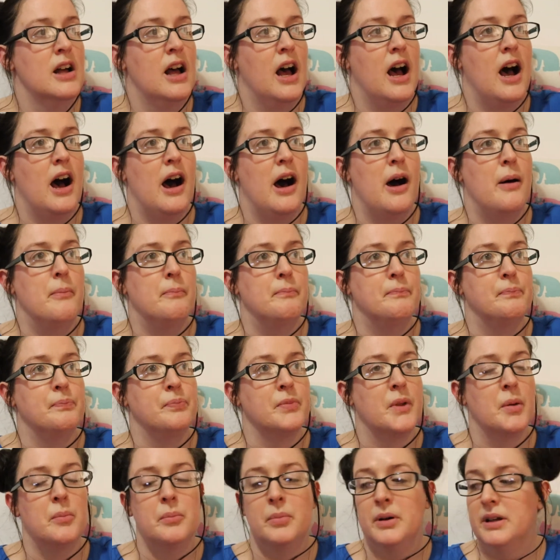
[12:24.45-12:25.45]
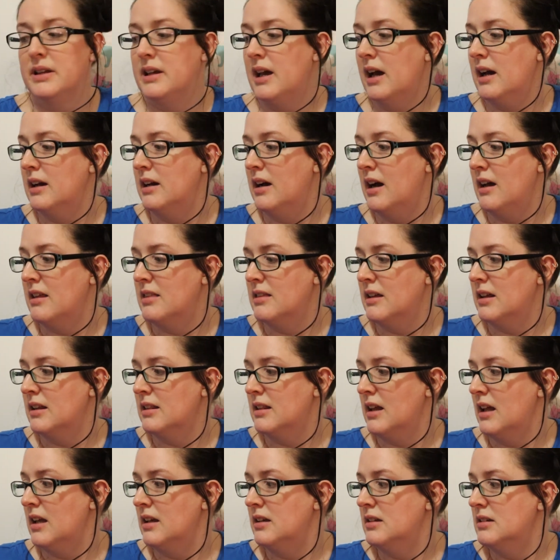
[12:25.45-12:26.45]
But yeah, I think
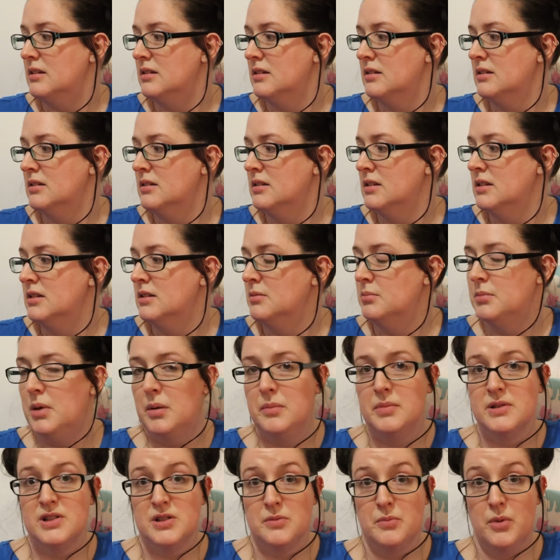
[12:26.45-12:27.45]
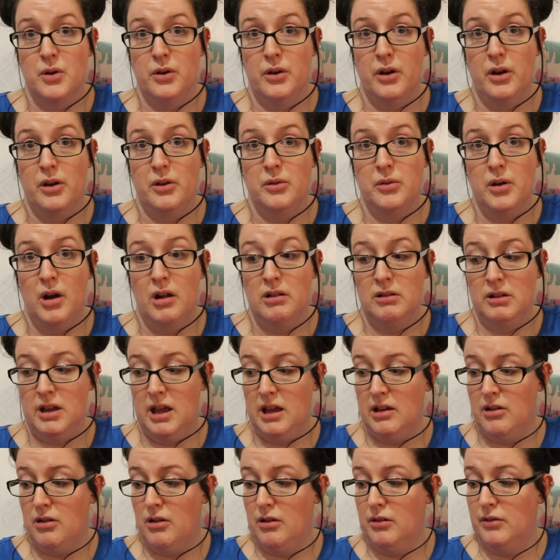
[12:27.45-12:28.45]
then maybe tomorrow I'll
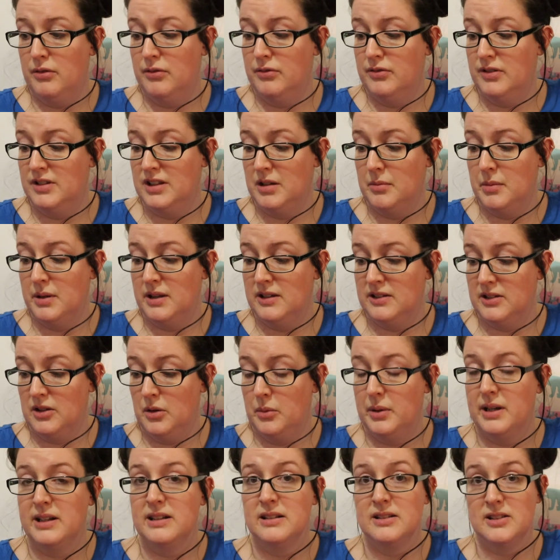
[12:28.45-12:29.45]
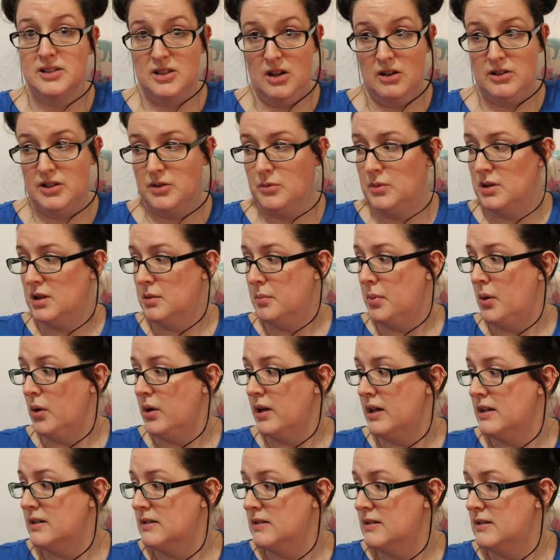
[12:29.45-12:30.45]
kick off some of the sewing, starting with the
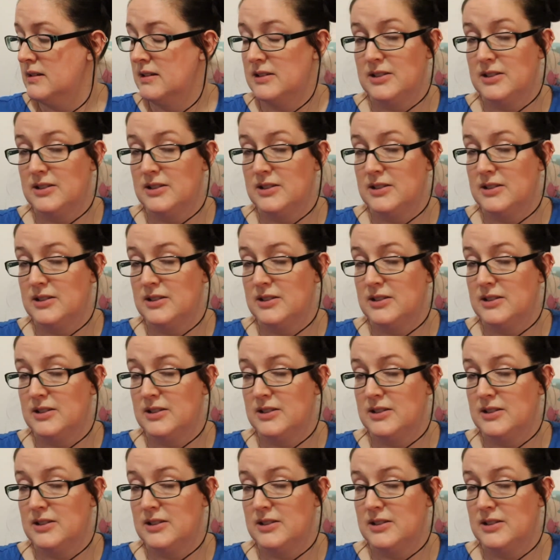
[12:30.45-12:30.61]
pockets.